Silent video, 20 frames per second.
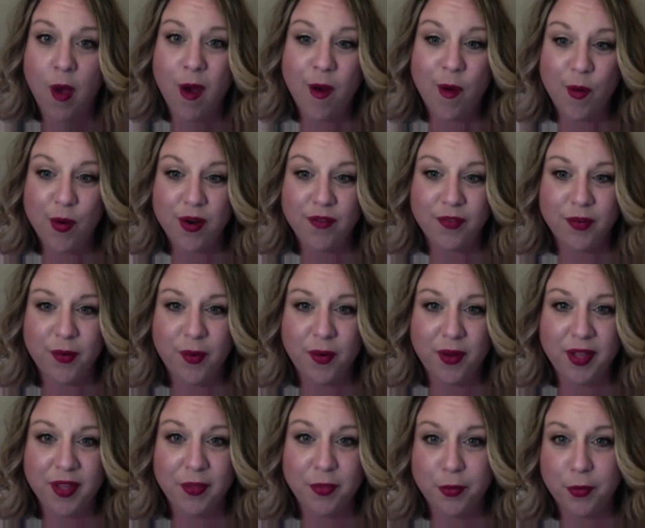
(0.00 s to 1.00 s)
or if you're
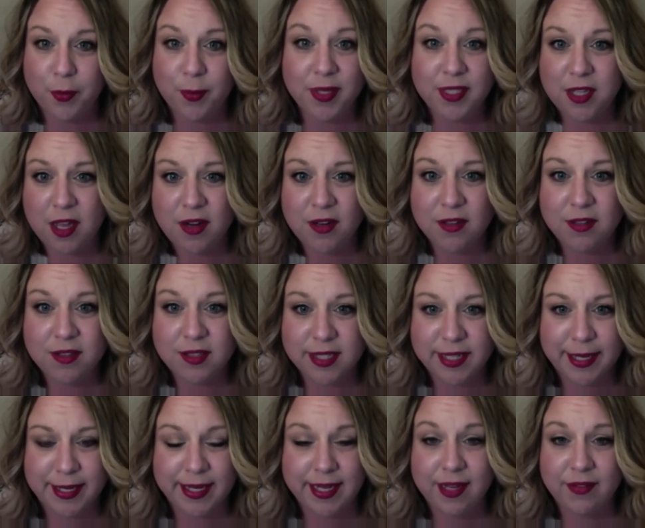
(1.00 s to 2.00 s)
going through McDonald's and
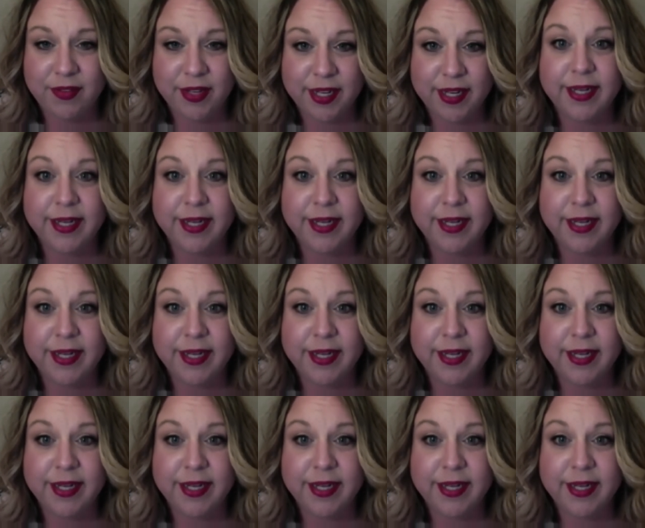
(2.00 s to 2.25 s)
getting